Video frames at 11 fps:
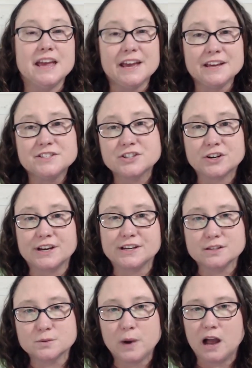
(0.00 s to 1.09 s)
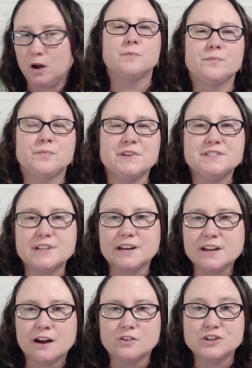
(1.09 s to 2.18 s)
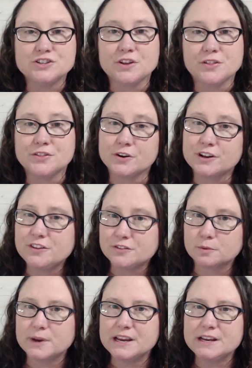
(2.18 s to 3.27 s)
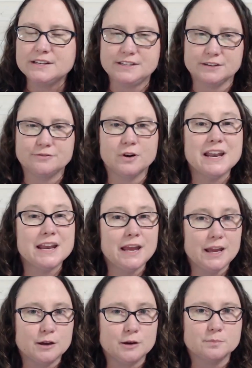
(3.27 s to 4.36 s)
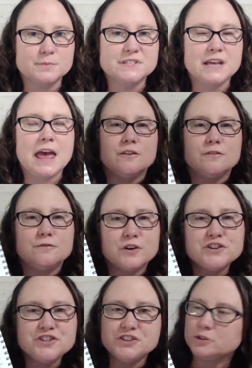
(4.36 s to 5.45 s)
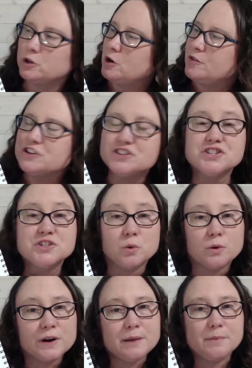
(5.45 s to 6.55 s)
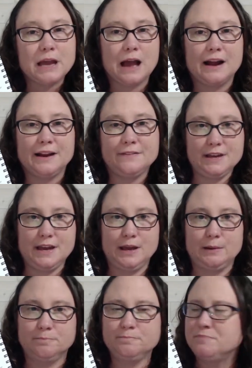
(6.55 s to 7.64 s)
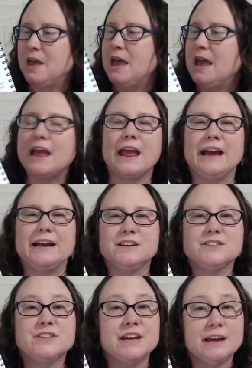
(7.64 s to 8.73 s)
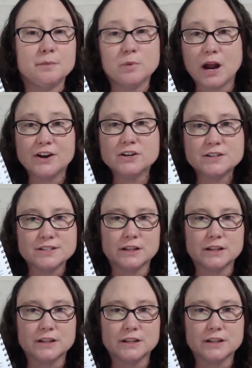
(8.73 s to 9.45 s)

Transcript: history as well. The study covers 33 different hymns. First, you learn the story behind the hymn and the hymn writer's